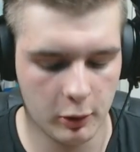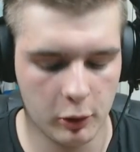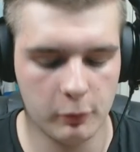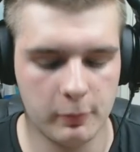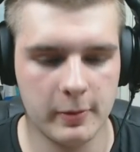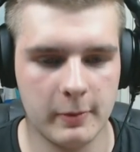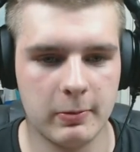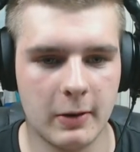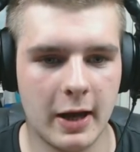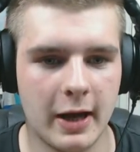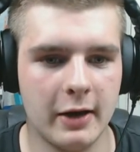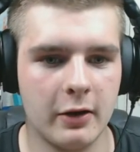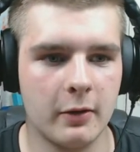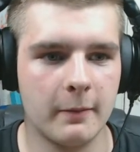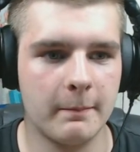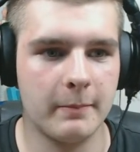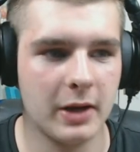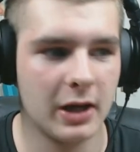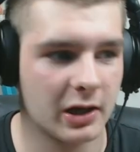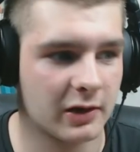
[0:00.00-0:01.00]
be playing
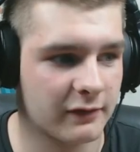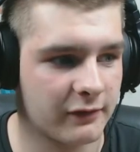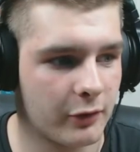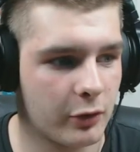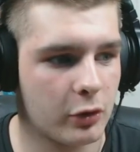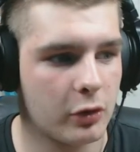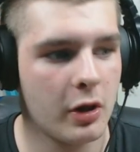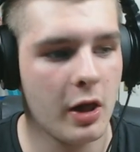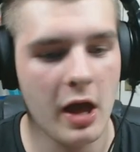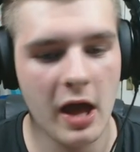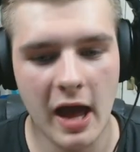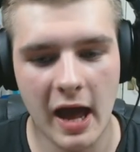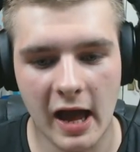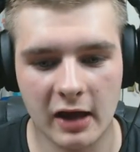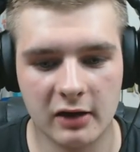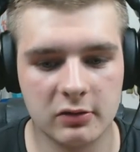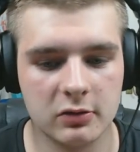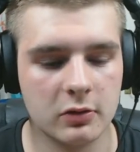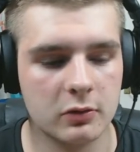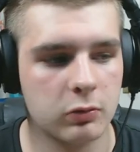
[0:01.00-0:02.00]
on PS4,
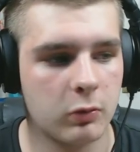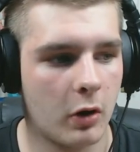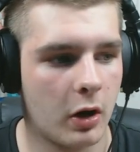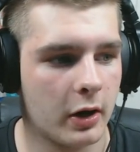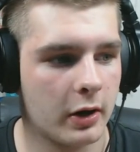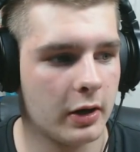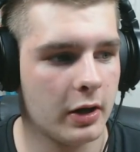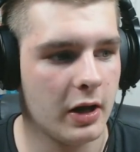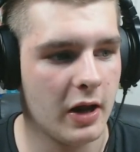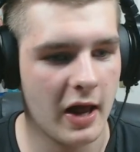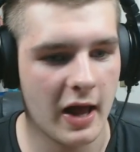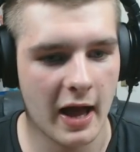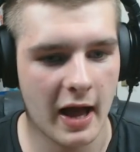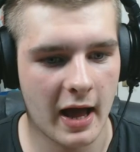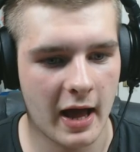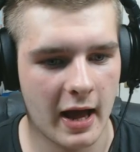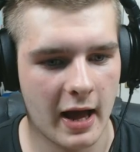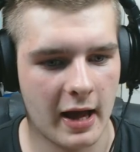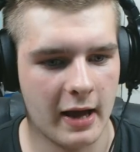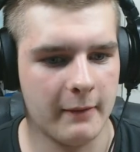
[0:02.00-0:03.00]
Xbox One,
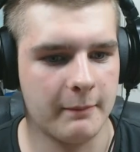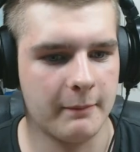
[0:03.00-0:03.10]
and